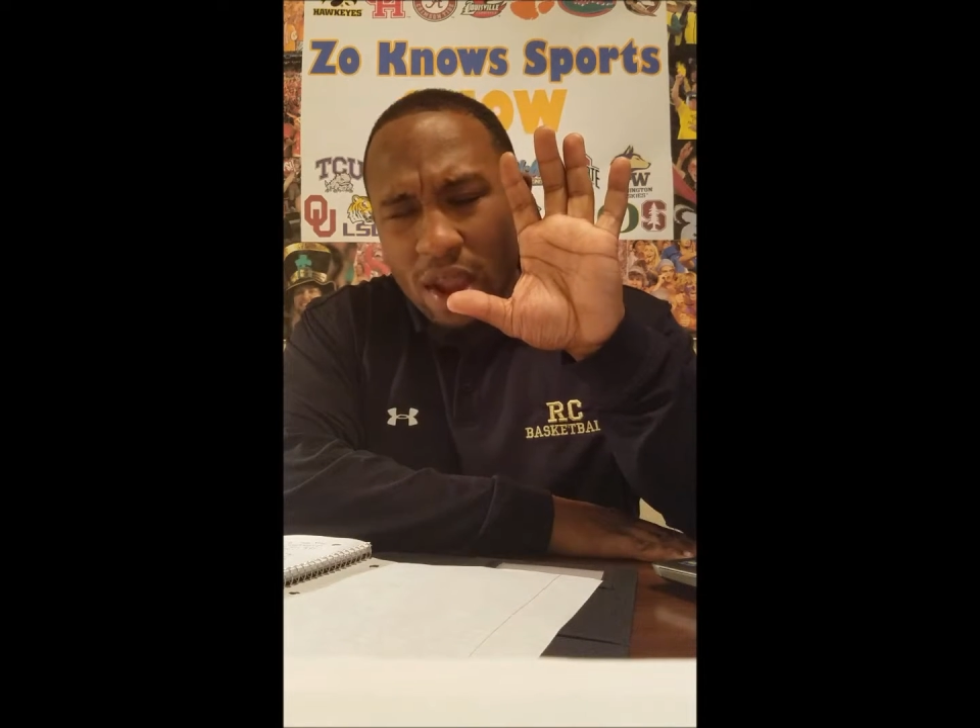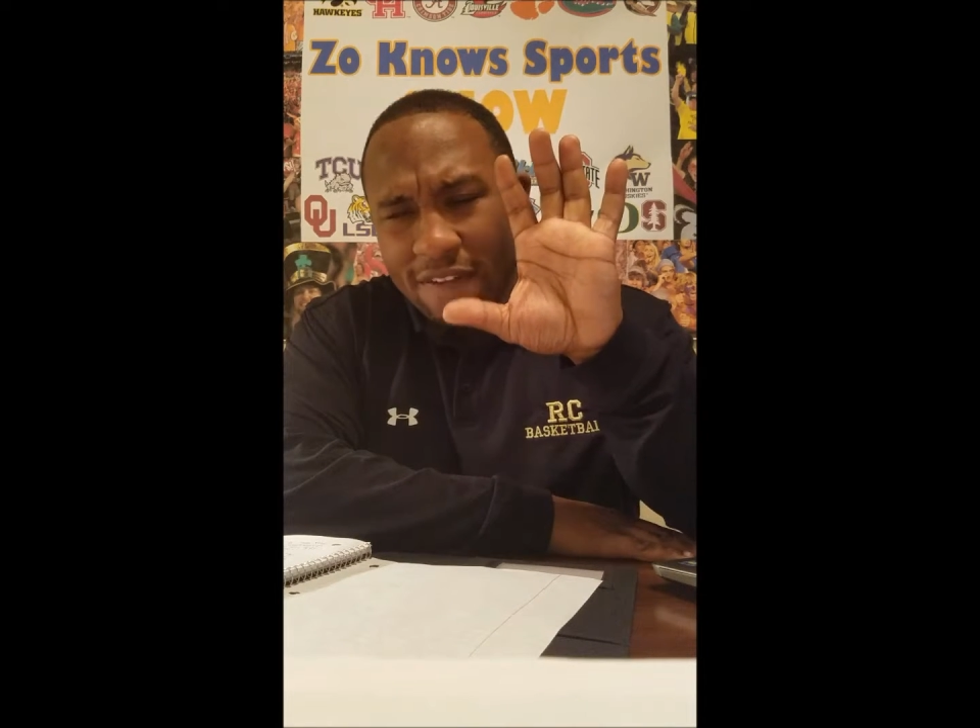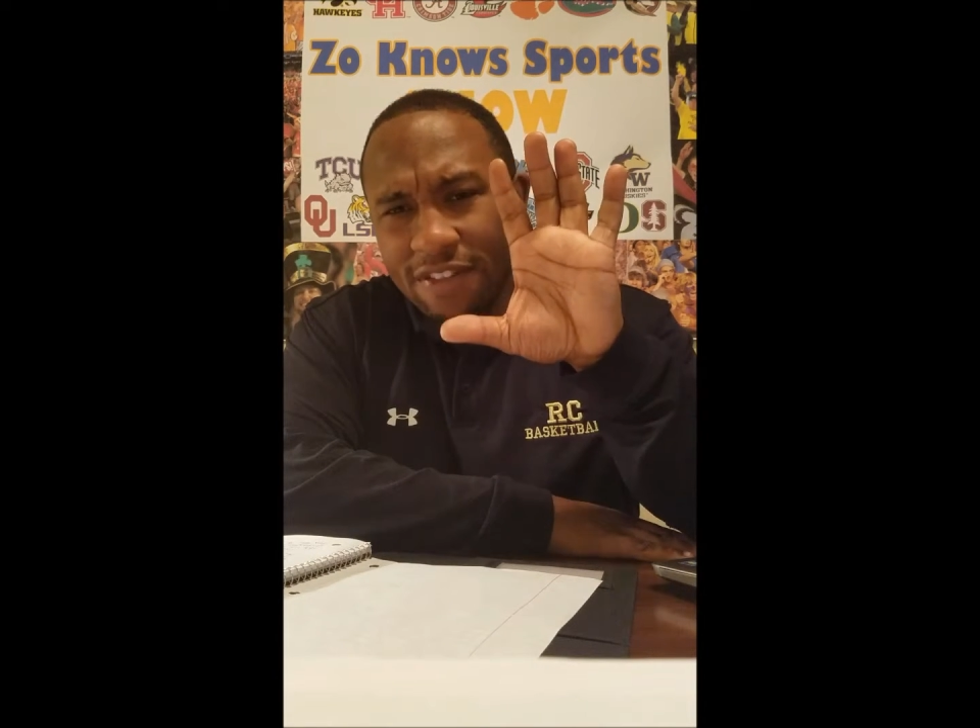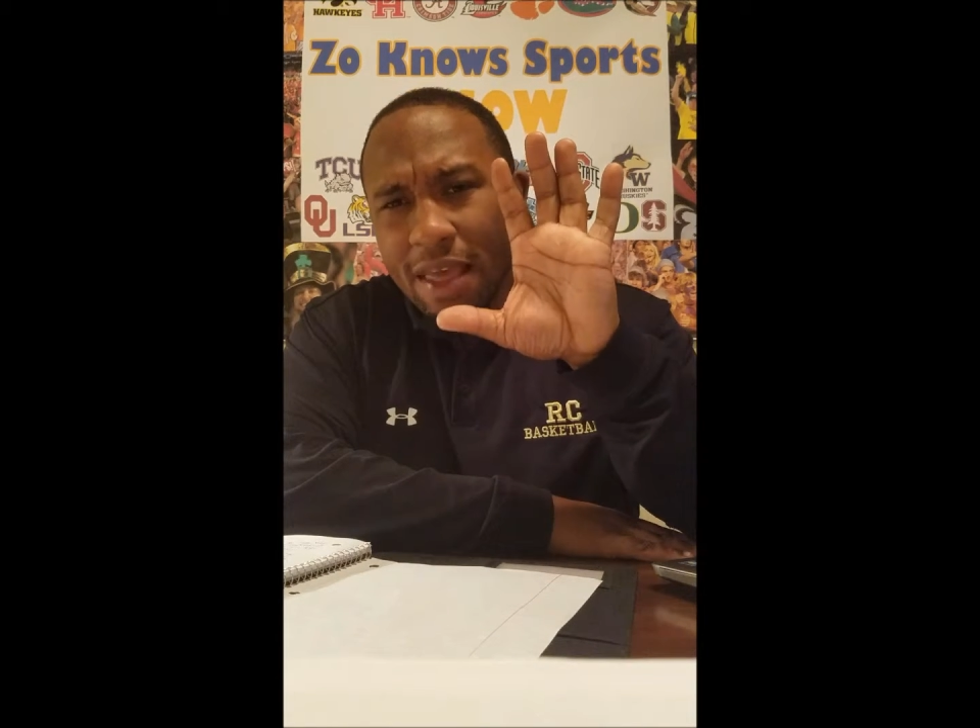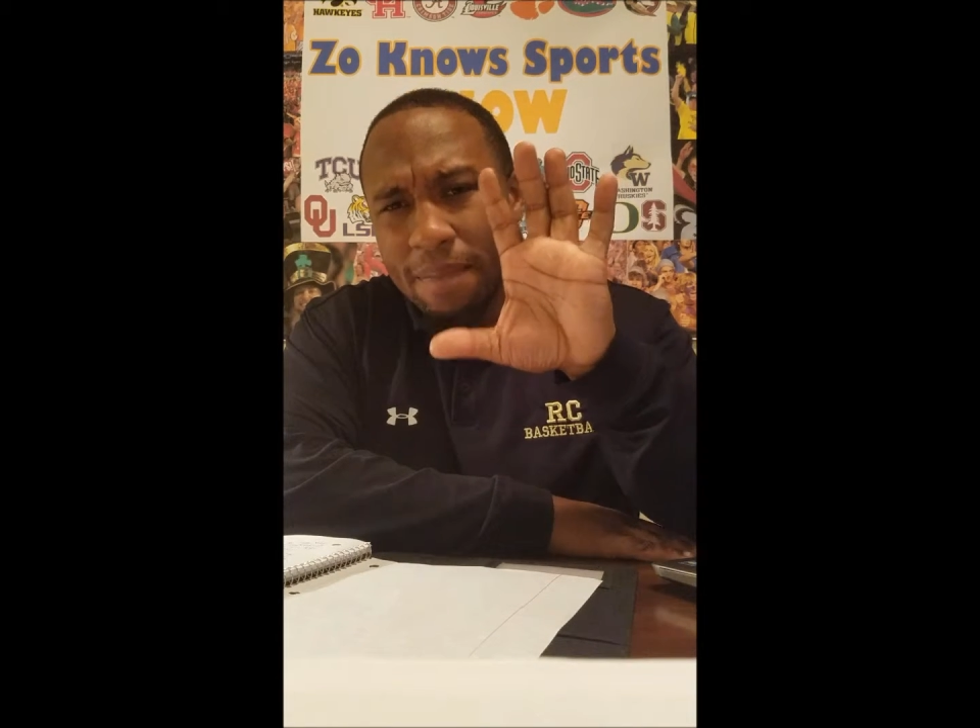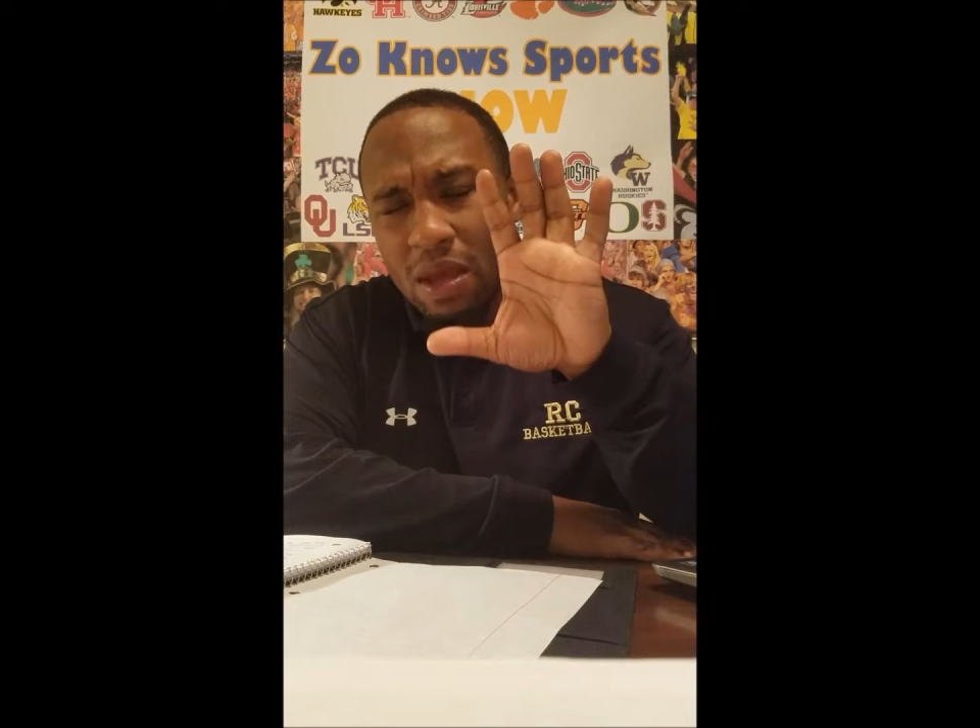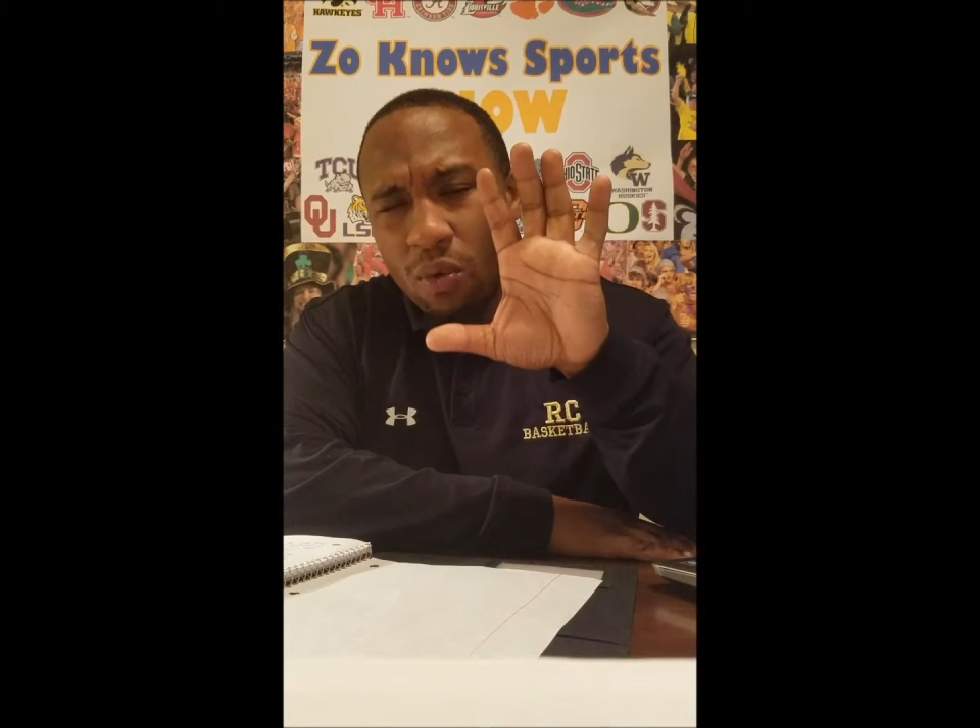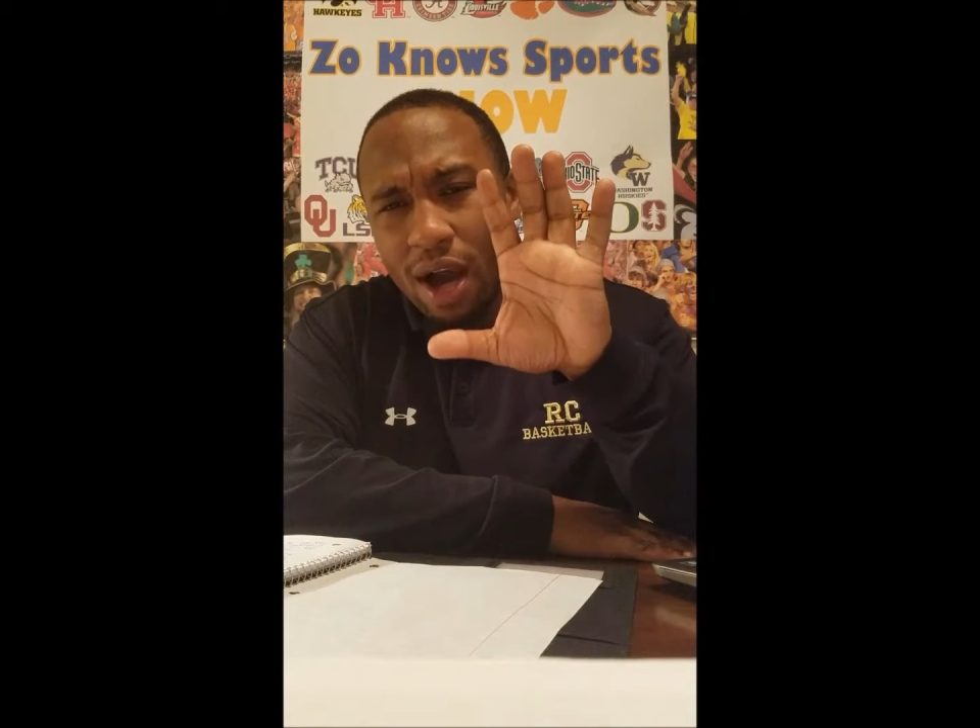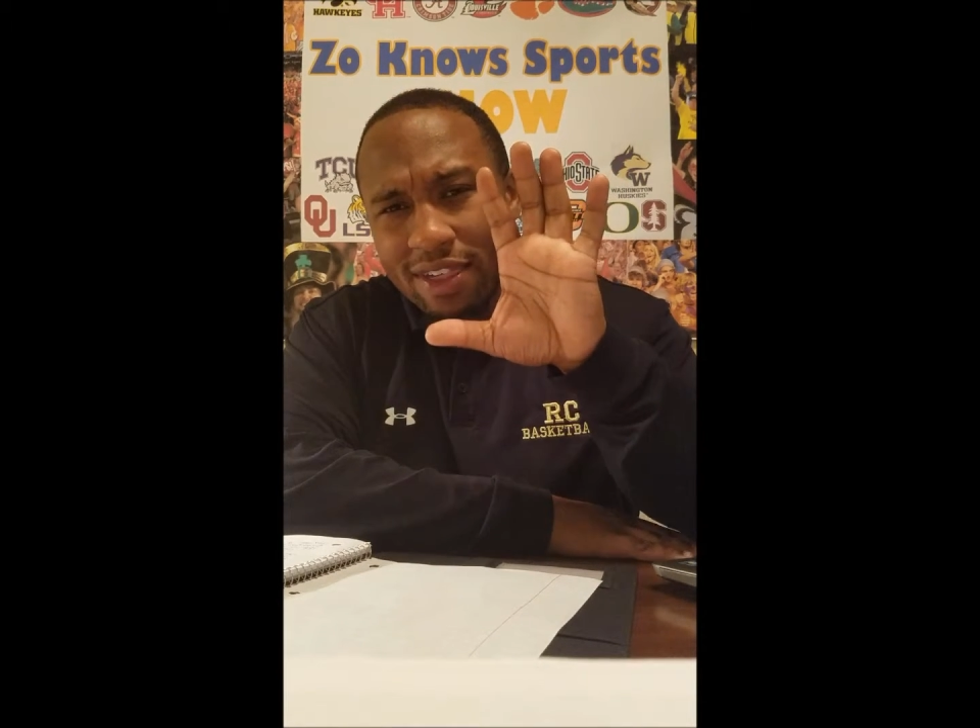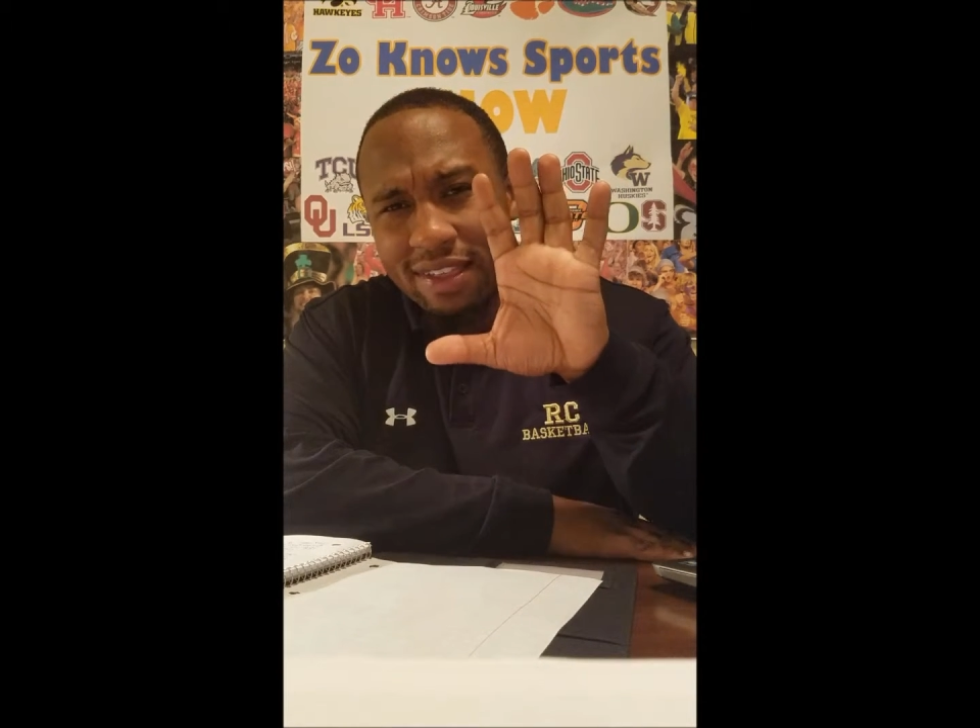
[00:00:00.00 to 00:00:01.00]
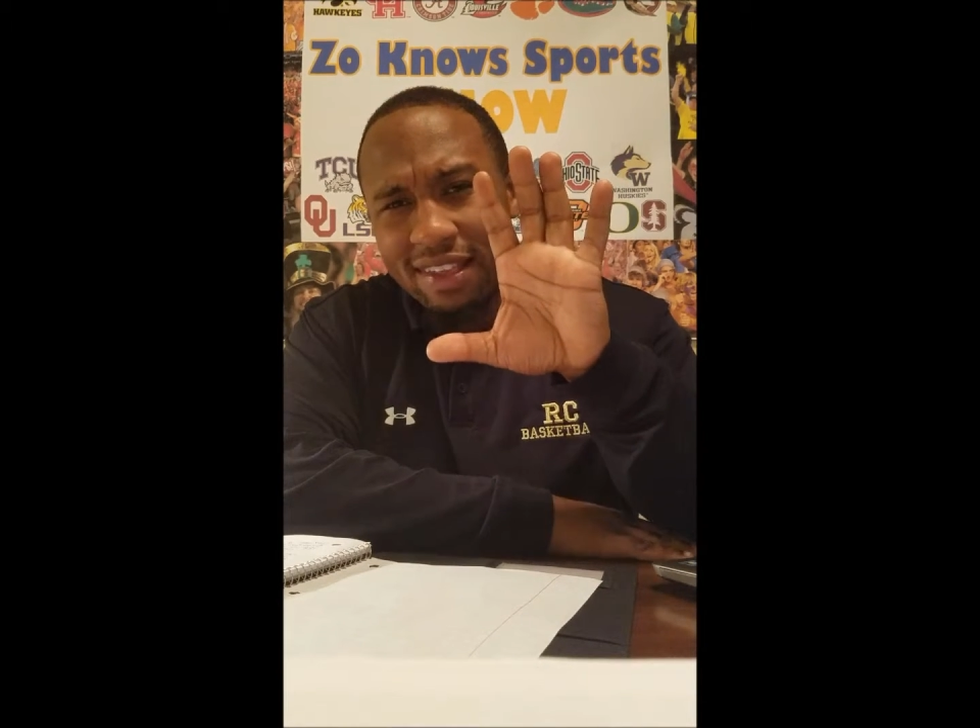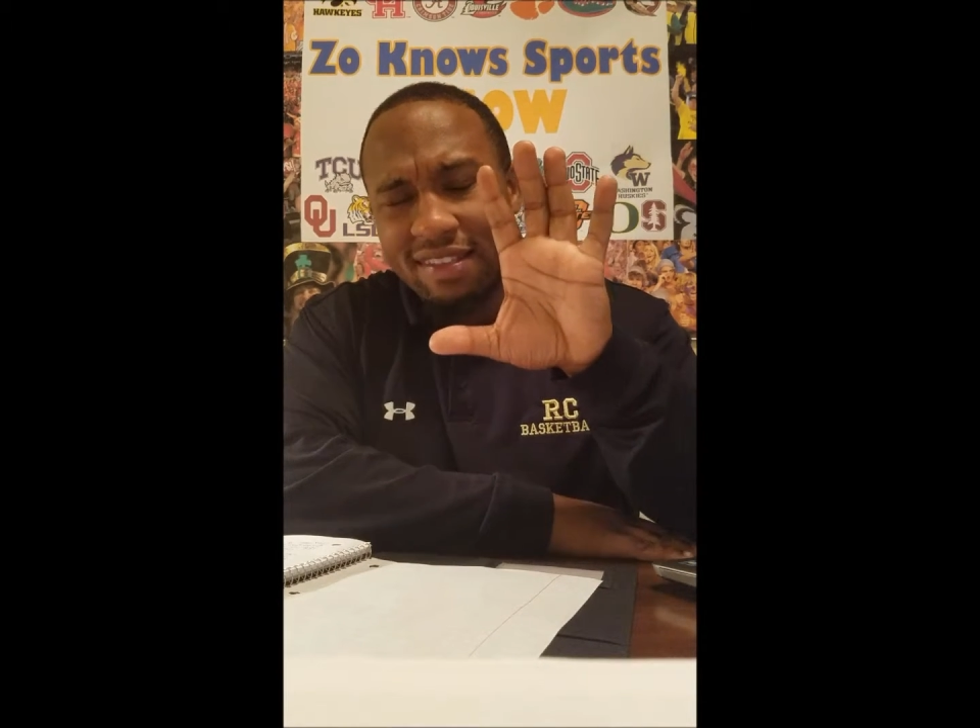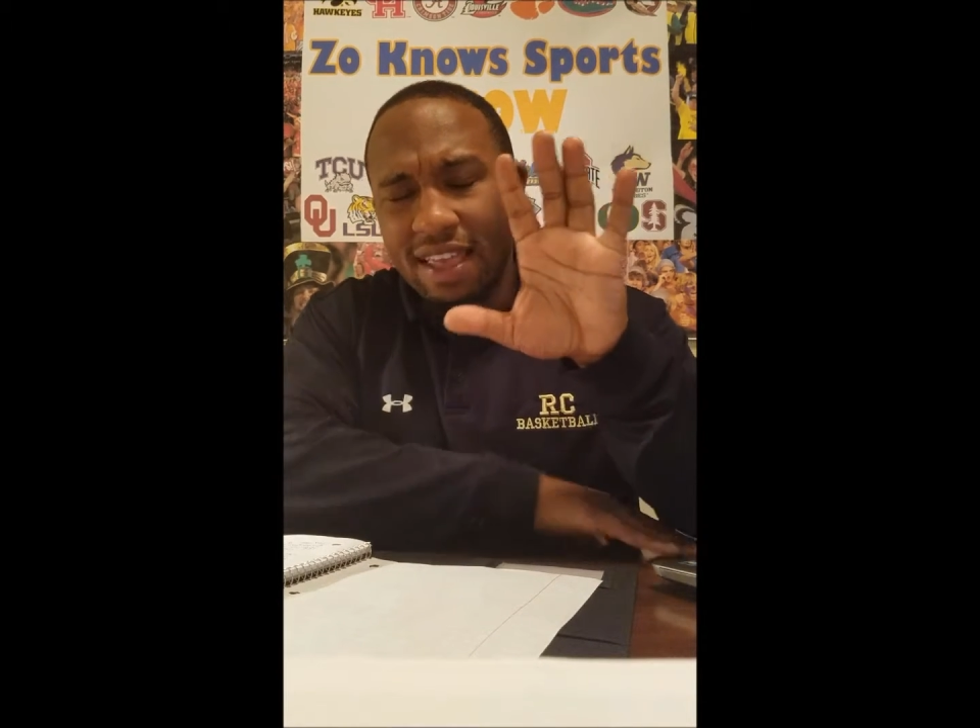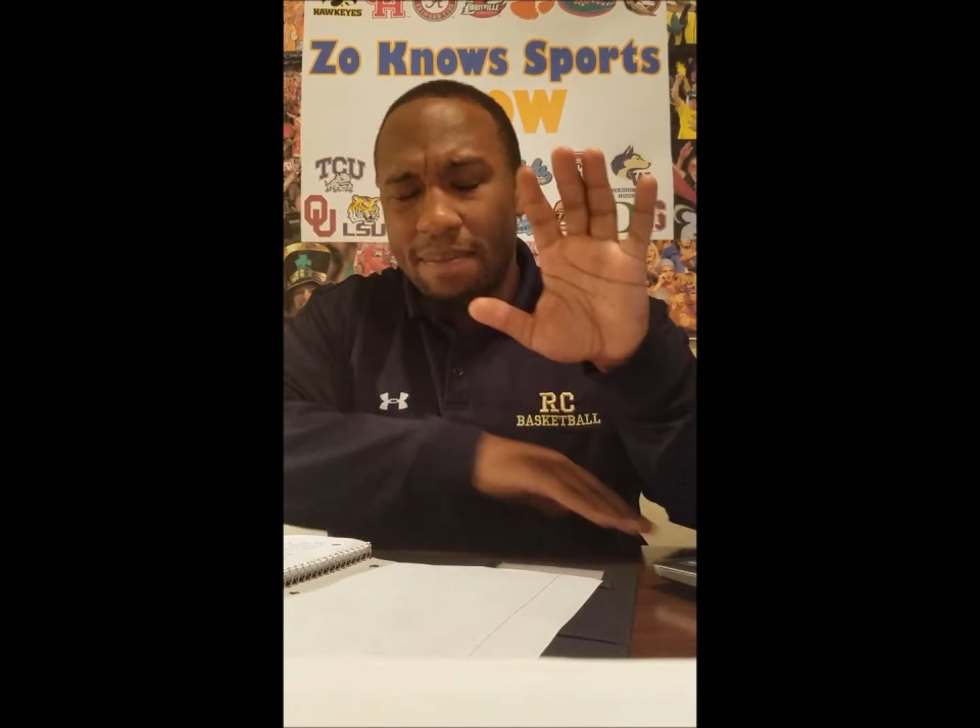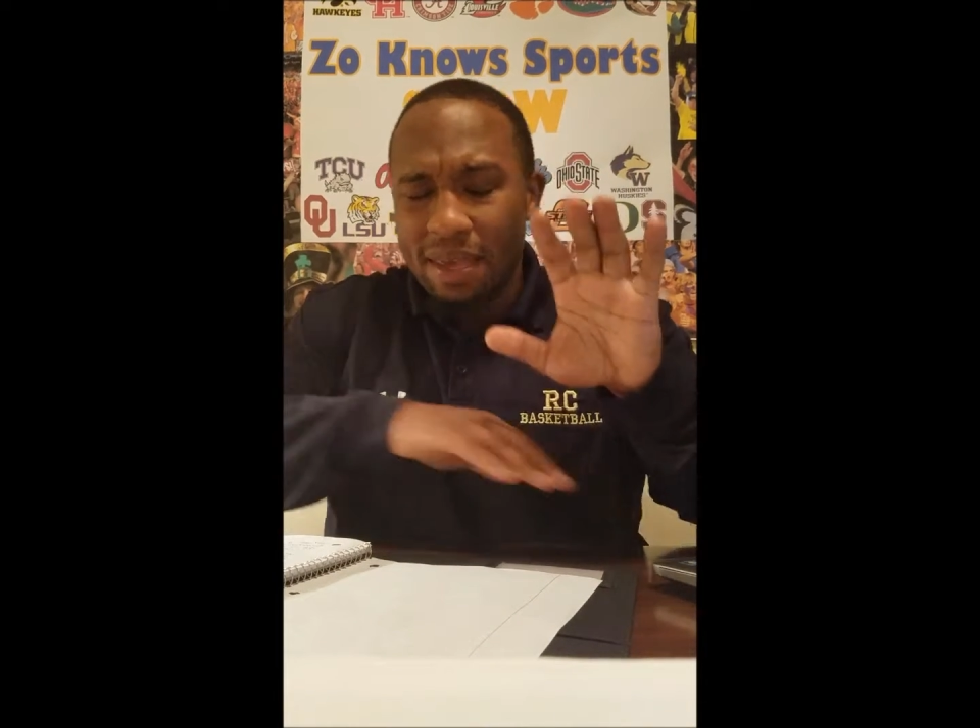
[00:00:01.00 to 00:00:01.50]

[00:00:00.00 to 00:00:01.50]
if they beat Washington State,